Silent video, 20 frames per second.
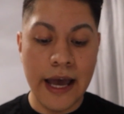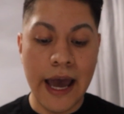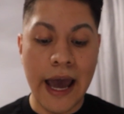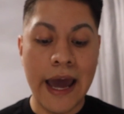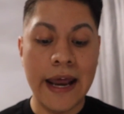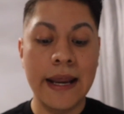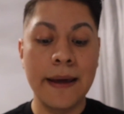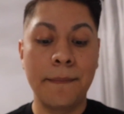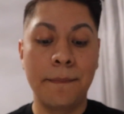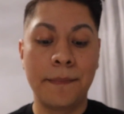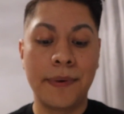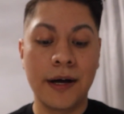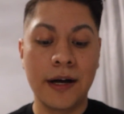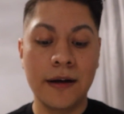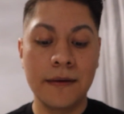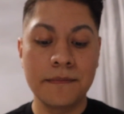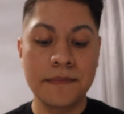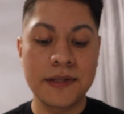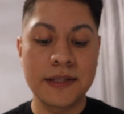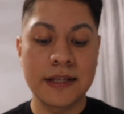and it
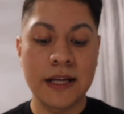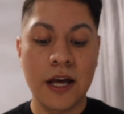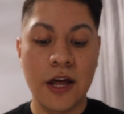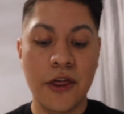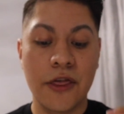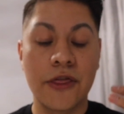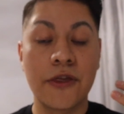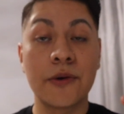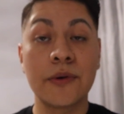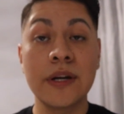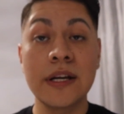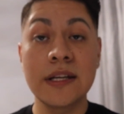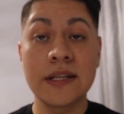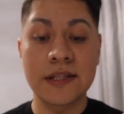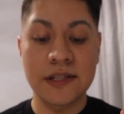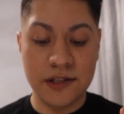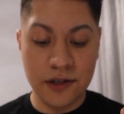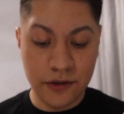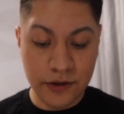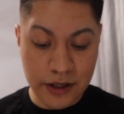pumps 3
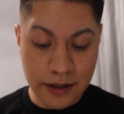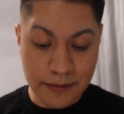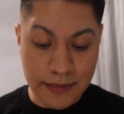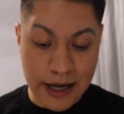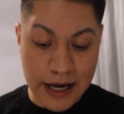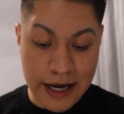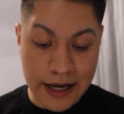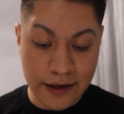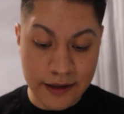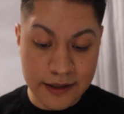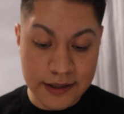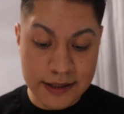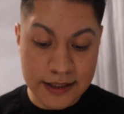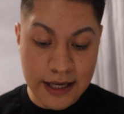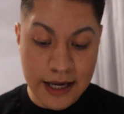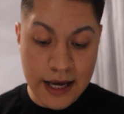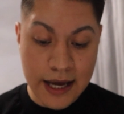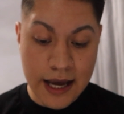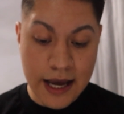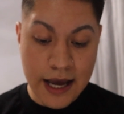sodium ions